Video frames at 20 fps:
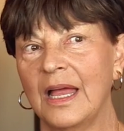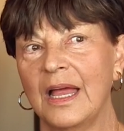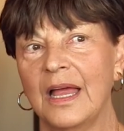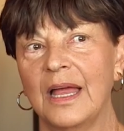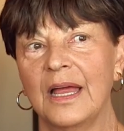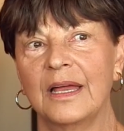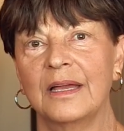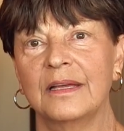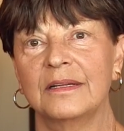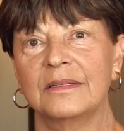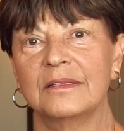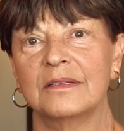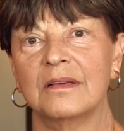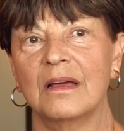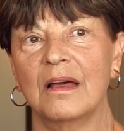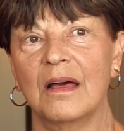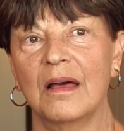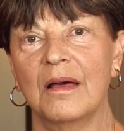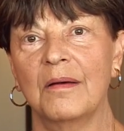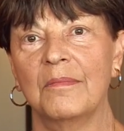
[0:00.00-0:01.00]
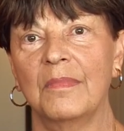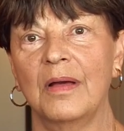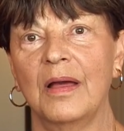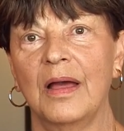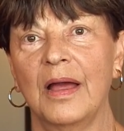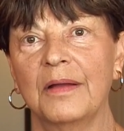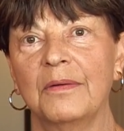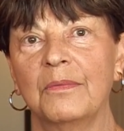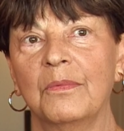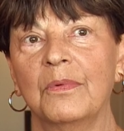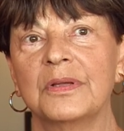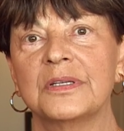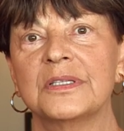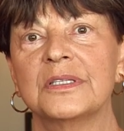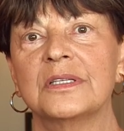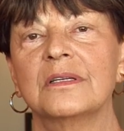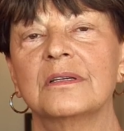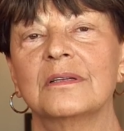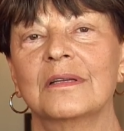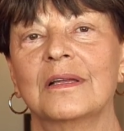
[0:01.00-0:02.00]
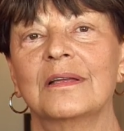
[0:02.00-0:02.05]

and um, I was